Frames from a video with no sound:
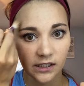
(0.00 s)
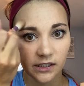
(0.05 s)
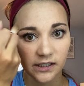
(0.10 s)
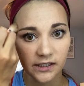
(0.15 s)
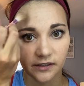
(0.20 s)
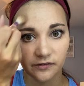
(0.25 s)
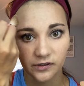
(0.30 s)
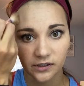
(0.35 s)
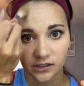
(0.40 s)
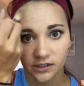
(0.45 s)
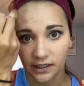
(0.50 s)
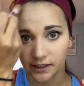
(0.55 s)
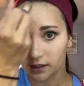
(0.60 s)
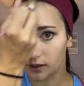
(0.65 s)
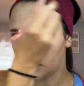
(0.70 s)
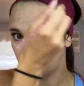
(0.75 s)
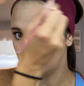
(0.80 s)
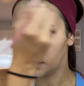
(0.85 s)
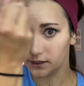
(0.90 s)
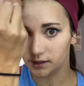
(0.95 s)
Even like
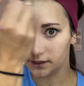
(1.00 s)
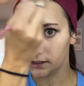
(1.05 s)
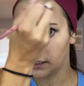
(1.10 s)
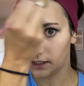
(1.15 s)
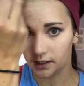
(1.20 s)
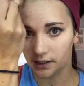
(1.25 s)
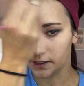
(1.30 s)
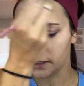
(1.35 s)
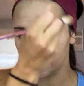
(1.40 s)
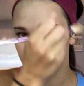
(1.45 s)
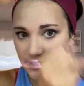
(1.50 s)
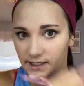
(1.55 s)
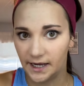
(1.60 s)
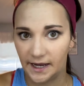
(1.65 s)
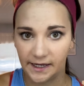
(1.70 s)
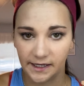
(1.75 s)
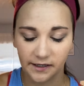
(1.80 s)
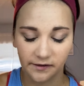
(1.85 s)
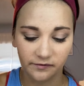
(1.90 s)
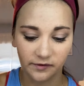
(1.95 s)
on a
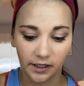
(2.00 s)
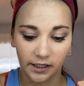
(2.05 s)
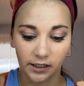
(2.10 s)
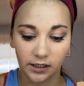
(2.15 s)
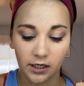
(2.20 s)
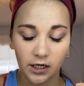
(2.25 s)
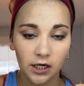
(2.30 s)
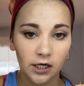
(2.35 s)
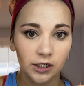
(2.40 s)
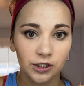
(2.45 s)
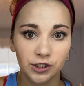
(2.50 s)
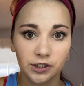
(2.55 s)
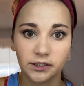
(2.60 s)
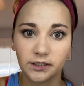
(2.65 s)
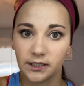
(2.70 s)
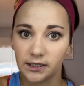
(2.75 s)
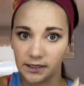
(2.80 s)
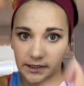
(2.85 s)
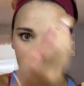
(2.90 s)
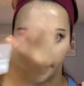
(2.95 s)
day of like just
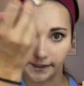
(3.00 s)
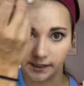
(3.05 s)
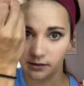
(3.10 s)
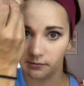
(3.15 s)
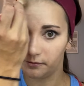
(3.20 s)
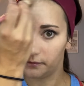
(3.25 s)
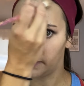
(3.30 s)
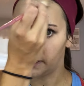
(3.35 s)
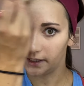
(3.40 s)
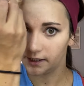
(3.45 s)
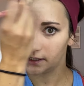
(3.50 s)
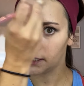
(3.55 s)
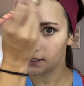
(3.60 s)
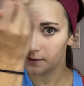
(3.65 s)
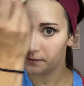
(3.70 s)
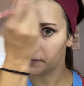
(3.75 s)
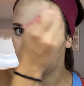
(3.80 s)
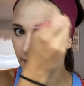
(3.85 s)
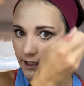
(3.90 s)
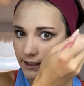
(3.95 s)
light
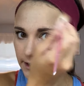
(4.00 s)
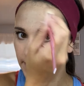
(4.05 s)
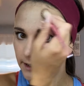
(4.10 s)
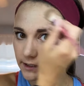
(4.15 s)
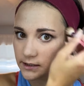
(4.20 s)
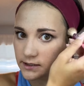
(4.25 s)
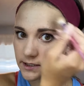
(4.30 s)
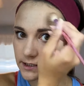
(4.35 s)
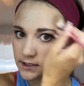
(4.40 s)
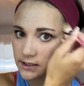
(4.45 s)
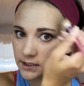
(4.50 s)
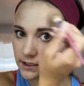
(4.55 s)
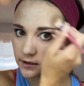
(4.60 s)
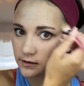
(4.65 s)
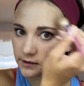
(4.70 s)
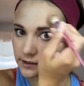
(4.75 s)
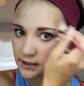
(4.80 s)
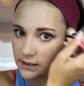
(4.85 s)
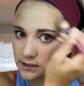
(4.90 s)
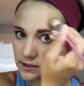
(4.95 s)
makeup, I like
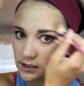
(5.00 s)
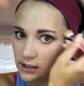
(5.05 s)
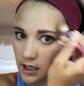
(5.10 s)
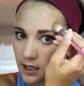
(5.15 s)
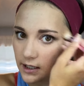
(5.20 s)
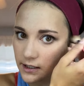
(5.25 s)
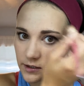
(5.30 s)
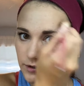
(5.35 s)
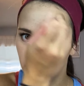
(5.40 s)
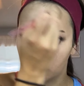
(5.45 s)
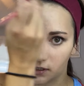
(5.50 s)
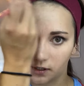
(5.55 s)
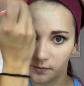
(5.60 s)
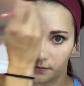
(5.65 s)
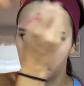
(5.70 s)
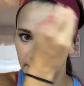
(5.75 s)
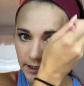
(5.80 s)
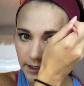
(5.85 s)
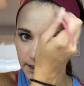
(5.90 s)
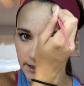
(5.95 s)
still need to contour
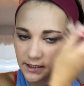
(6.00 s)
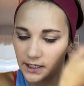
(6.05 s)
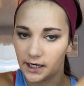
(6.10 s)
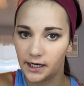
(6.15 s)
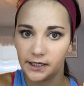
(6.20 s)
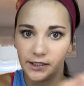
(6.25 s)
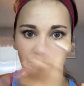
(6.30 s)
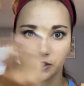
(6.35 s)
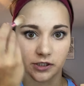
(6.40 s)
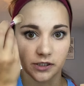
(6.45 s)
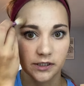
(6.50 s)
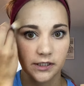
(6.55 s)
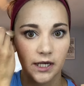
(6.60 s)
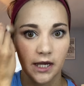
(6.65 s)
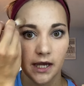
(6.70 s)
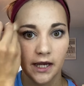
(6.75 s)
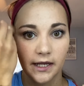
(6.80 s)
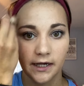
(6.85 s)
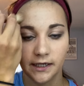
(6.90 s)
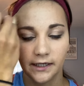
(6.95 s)
because I just
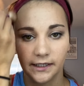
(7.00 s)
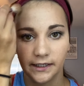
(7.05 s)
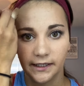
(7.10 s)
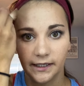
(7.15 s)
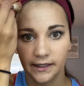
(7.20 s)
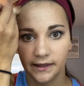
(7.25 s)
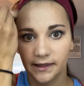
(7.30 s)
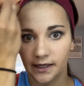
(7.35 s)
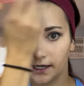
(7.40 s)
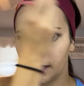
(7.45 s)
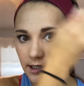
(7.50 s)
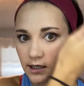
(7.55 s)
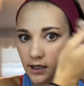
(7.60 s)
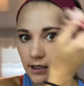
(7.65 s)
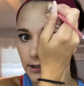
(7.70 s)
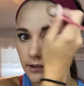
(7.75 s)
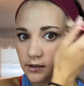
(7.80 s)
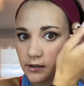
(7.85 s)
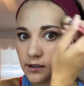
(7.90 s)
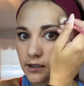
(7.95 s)
need that
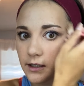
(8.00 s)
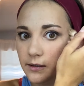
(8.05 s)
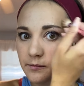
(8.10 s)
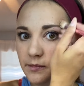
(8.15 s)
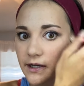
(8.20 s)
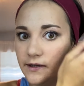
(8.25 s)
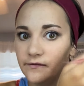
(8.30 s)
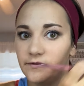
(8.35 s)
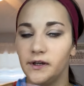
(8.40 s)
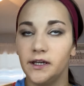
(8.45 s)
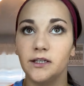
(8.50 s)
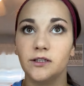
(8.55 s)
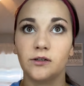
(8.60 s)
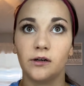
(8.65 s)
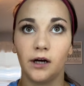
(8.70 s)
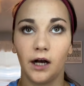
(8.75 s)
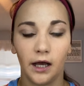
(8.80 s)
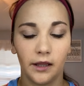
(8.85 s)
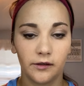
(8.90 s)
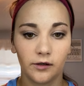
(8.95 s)
color in my face,
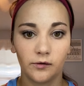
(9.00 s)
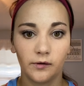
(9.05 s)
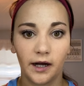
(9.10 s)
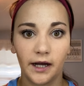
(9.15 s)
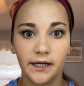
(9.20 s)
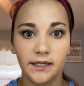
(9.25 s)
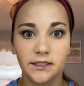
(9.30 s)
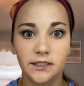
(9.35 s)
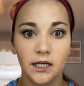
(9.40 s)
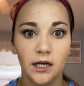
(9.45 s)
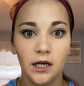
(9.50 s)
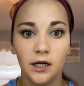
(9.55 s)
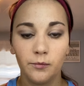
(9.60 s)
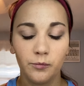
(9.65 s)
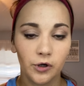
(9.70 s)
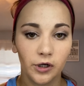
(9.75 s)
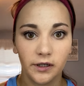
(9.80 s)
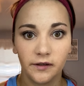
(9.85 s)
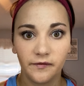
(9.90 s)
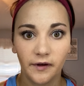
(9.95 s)
or otherwise
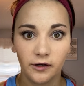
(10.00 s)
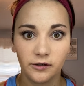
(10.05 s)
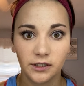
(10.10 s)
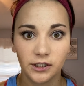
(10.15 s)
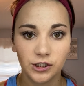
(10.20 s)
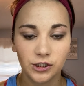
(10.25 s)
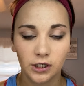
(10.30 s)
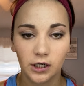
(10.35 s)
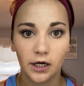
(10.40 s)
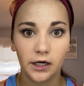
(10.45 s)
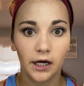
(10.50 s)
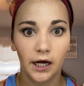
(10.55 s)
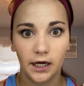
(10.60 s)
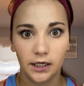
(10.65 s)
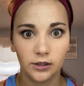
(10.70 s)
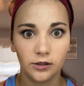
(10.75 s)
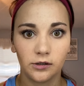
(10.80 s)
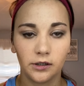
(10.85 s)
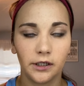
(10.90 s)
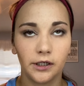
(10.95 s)
putting foundation on, I
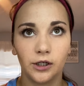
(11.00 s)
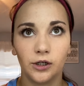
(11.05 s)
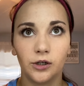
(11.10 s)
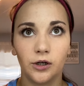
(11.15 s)
look like a